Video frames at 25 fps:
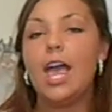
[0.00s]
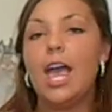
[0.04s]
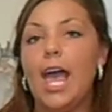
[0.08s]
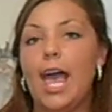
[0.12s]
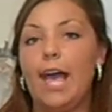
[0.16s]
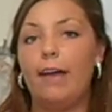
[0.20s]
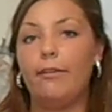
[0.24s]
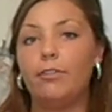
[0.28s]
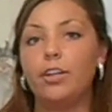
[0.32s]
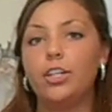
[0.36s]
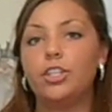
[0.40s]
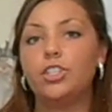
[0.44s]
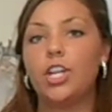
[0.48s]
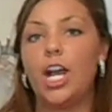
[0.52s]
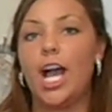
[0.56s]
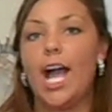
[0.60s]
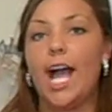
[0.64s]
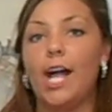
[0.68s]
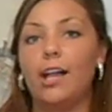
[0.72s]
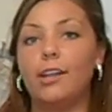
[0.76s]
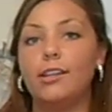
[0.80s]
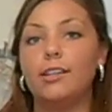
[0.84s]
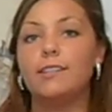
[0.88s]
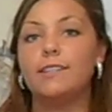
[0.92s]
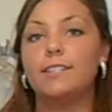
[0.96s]
Every
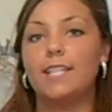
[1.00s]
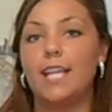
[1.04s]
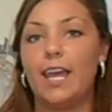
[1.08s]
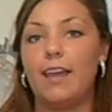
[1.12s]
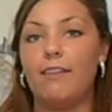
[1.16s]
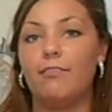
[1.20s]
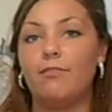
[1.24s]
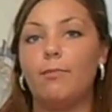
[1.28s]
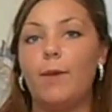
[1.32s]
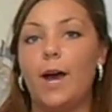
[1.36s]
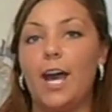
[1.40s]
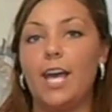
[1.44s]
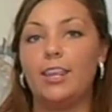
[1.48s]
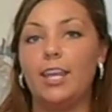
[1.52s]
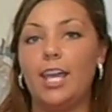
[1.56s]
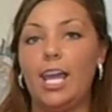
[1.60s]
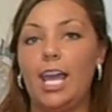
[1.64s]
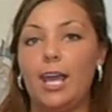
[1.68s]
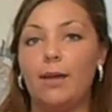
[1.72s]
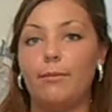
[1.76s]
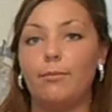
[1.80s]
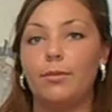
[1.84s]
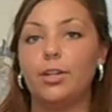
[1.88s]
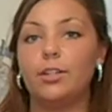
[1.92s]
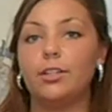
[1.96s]
child saved by the
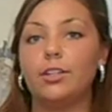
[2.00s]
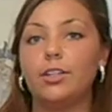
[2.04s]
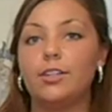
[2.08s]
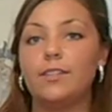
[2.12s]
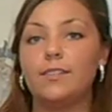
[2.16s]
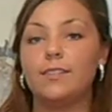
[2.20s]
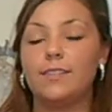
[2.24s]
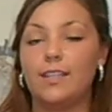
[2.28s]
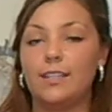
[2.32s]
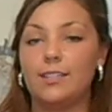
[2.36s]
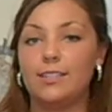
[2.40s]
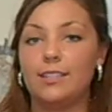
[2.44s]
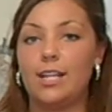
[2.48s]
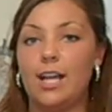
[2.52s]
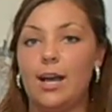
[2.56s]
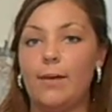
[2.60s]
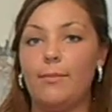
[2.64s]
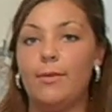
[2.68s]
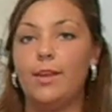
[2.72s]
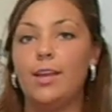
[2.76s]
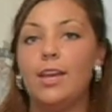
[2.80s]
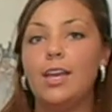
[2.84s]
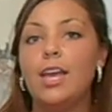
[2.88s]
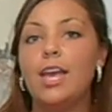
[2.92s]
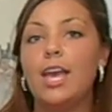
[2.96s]
Amber Alert system
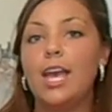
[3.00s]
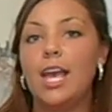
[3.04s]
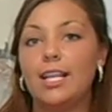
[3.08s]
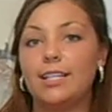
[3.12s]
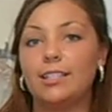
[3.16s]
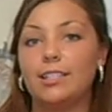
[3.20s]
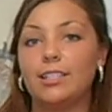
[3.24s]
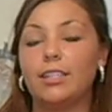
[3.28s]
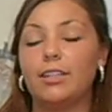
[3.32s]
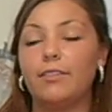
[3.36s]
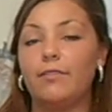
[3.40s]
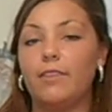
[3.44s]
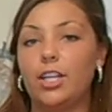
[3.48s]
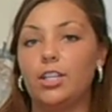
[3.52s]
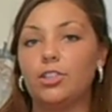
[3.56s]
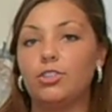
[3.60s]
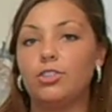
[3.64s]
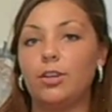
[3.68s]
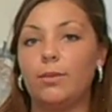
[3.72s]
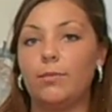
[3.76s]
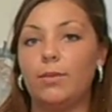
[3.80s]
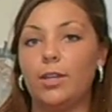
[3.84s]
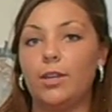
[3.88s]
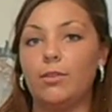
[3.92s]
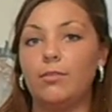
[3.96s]
is a living
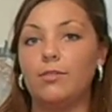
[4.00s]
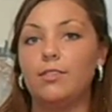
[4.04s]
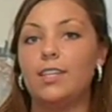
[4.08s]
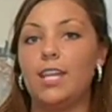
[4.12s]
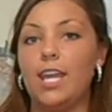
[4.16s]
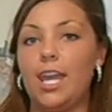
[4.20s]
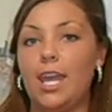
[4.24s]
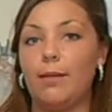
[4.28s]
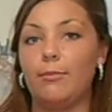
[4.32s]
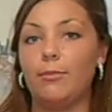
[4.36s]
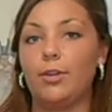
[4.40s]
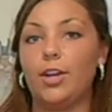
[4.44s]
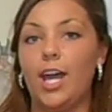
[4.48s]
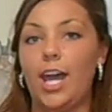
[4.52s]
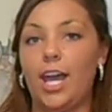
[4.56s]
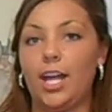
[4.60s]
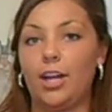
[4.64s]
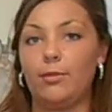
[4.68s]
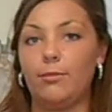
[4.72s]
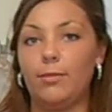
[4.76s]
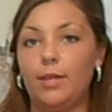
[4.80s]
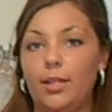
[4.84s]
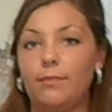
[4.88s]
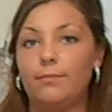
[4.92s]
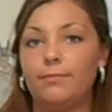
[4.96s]
tribute to Amber
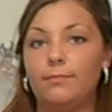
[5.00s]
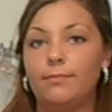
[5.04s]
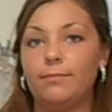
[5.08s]
Hagerman.